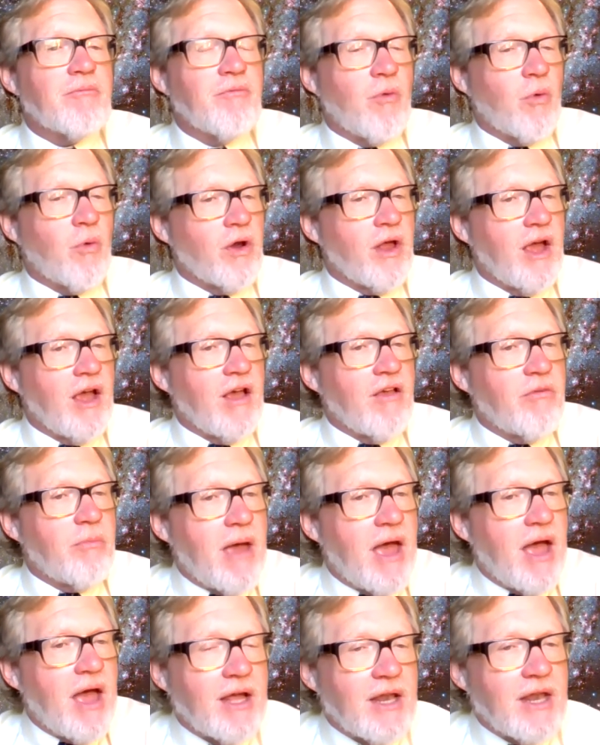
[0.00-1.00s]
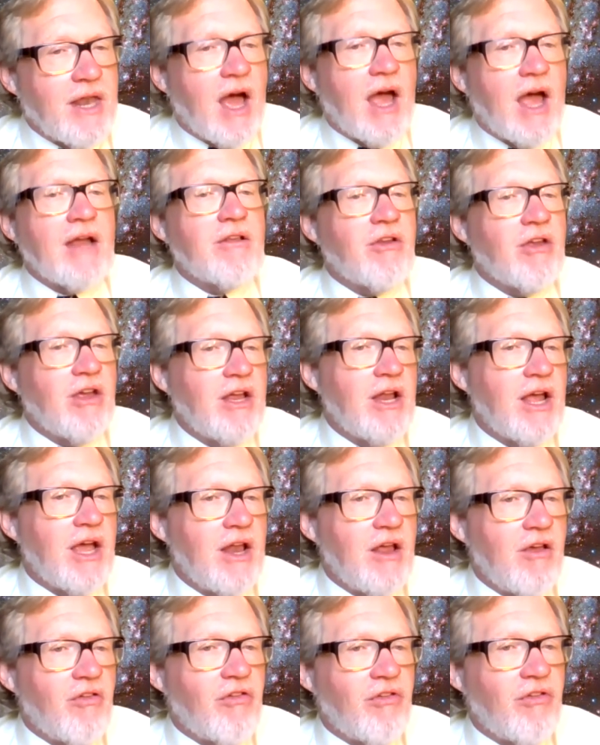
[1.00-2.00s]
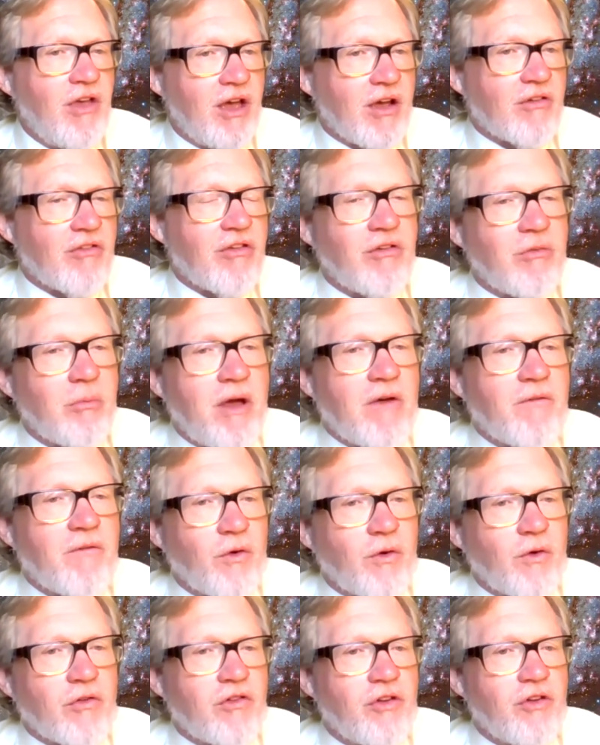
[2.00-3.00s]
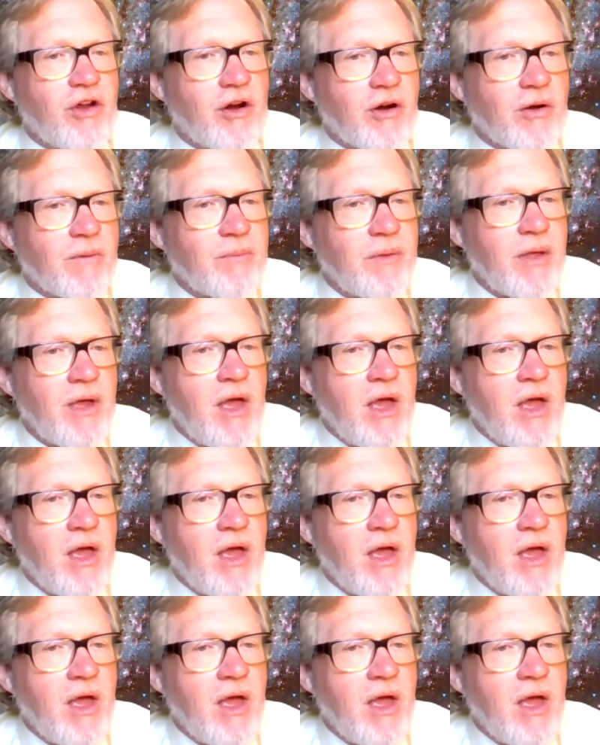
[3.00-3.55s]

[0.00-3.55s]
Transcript: in Fort Hays back in 1986 as my first year.